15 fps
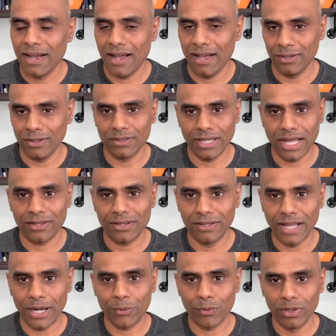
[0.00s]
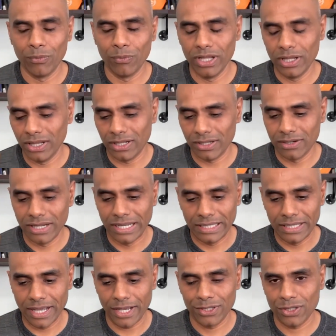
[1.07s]
that will
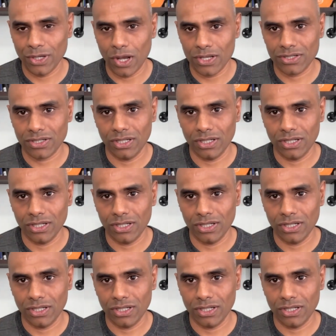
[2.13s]
really exhaust